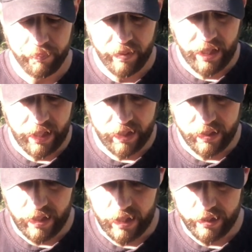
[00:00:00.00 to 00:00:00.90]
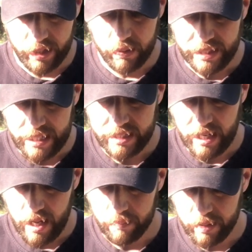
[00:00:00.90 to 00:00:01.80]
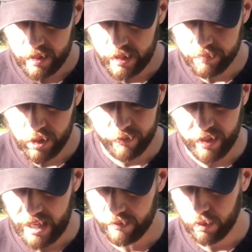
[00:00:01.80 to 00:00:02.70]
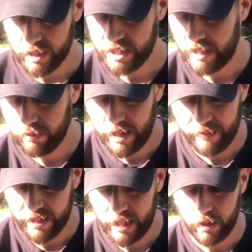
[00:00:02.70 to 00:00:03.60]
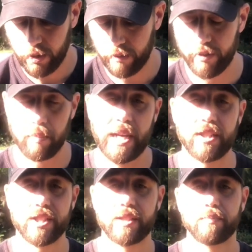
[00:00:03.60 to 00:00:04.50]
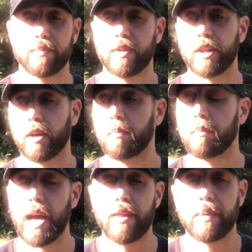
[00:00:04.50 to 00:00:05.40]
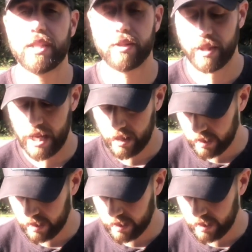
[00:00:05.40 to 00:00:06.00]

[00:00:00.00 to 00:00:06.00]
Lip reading: You know, it takes time, and so if you can't afford the stuff right off the get-go, don't feel bad. Just, you know, buy the best you can,